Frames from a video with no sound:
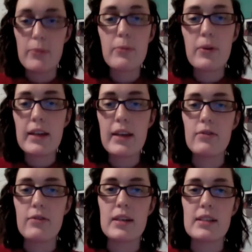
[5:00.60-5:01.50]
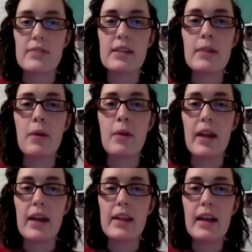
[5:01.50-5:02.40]
will think of you because of stigma. But I
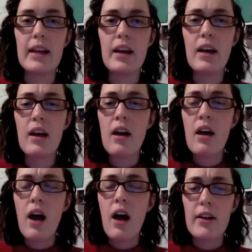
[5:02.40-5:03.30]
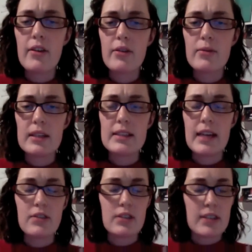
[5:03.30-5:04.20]
think another really
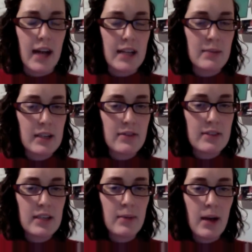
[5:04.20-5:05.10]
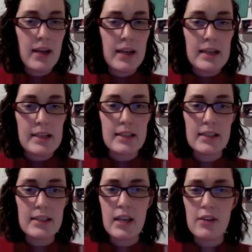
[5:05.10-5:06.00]
dangerous aspect of stigma is
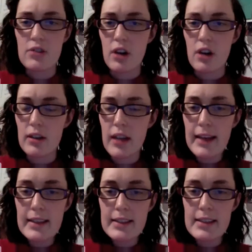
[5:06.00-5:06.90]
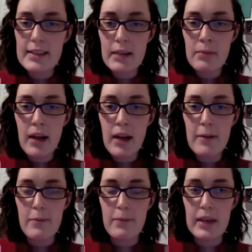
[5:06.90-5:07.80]
internalized stigma,
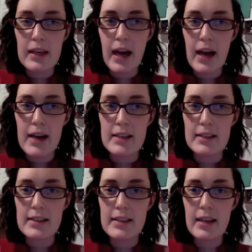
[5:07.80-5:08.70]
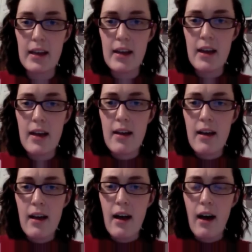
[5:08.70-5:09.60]
because,
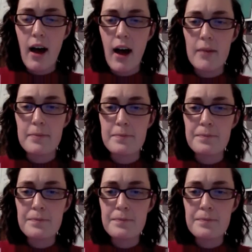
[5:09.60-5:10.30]
I'm